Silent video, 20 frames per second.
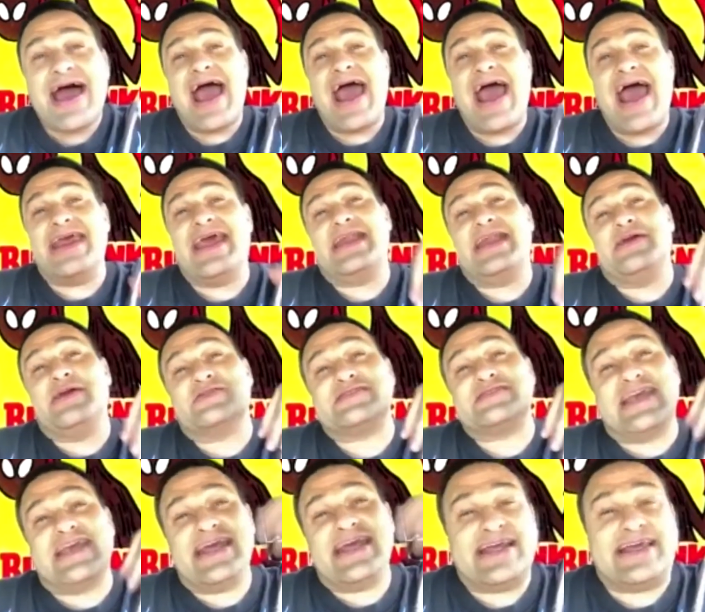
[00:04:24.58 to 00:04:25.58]
And then it
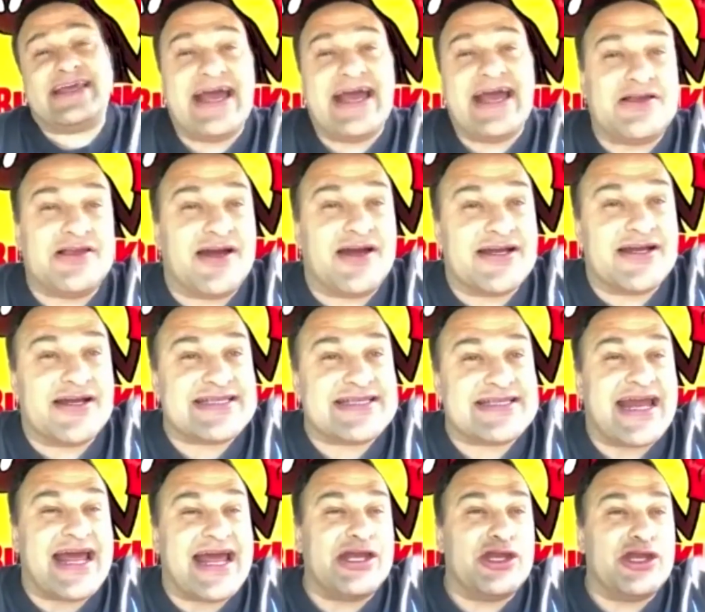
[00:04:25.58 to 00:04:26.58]
was in CalArts
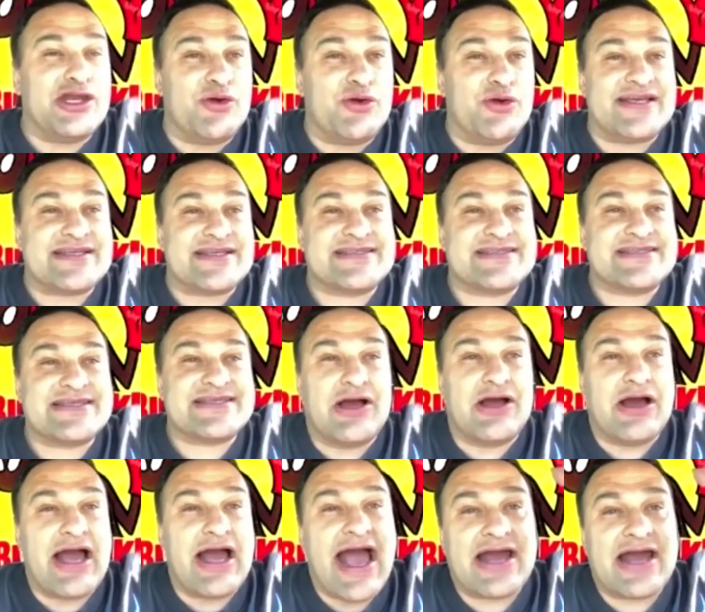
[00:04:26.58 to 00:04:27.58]
that I noticed,
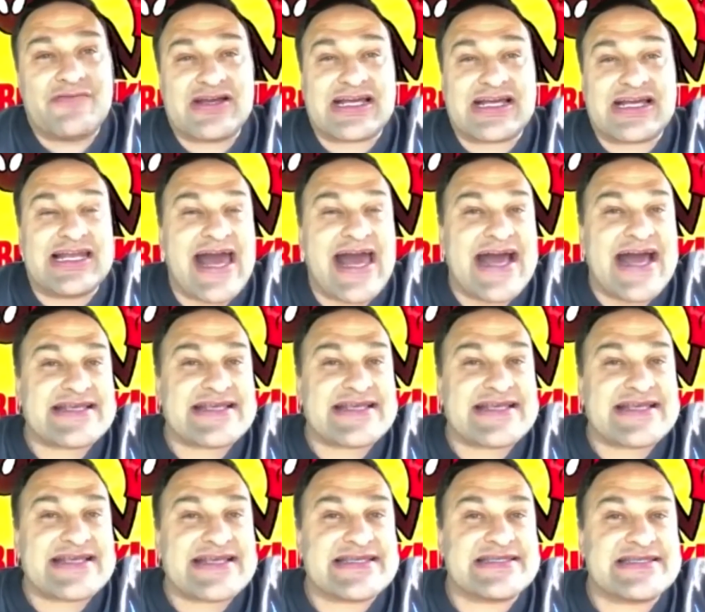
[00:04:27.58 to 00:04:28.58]
out of a
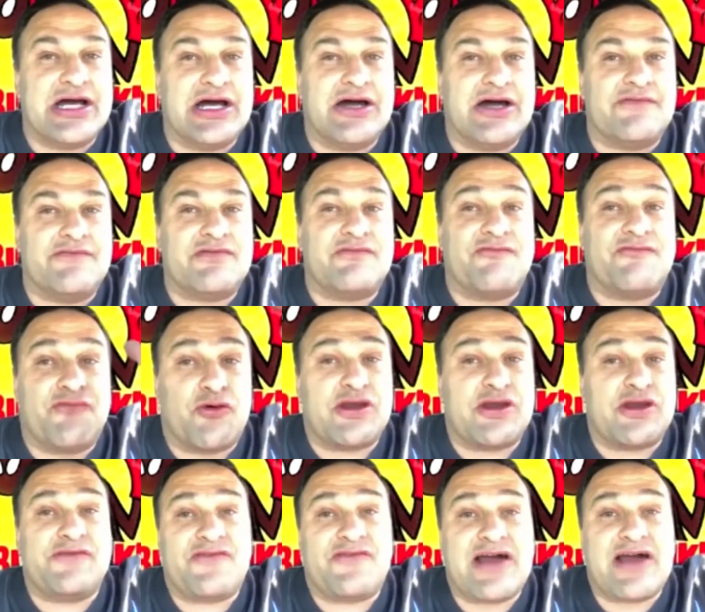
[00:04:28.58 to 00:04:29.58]
class of
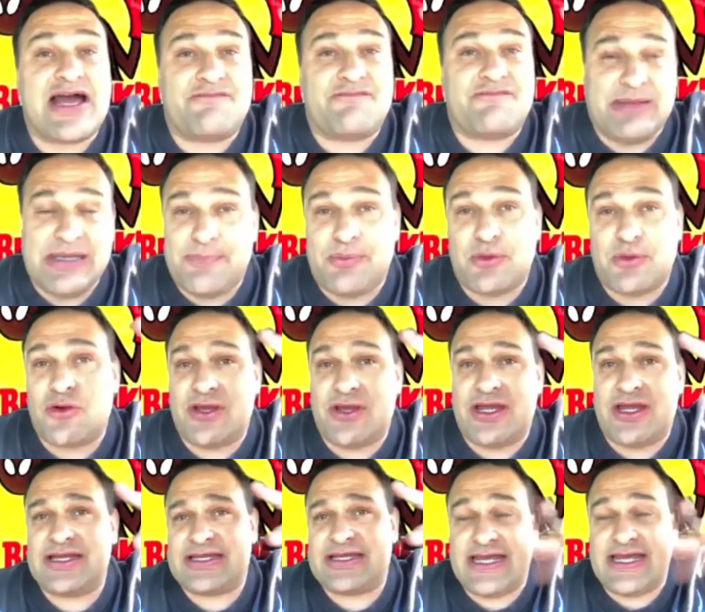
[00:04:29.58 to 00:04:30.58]
45 people in
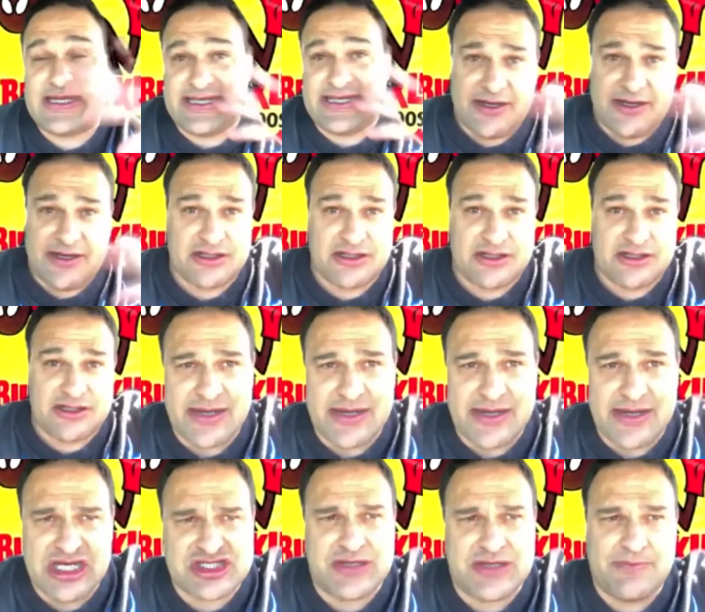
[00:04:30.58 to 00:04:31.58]
character
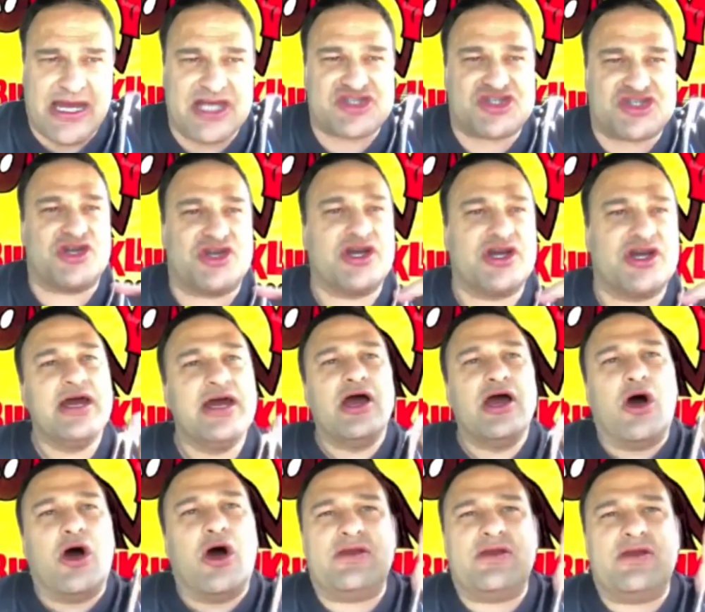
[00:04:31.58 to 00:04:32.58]
animation major,
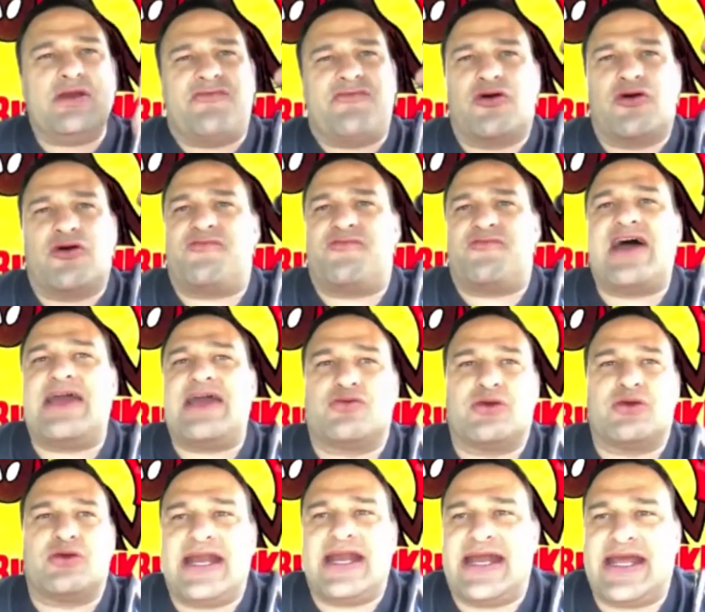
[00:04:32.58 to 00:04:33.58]
only 4 or 5
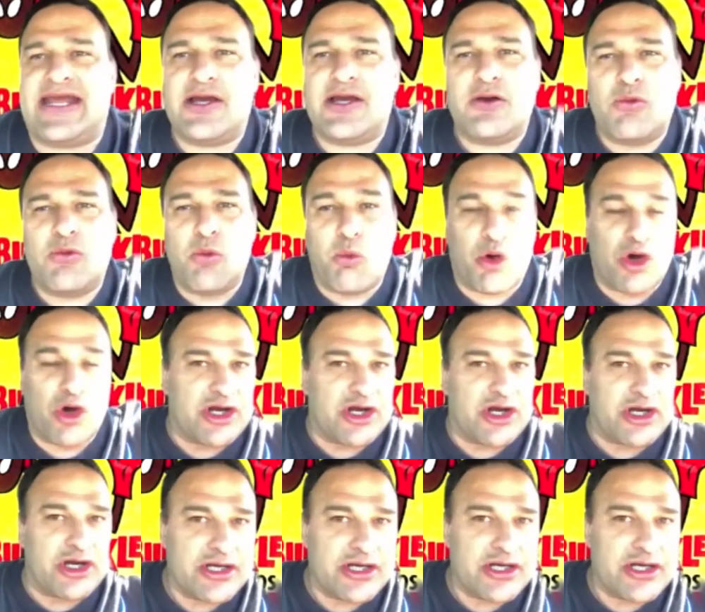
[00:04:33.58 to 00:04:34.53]
were getting work,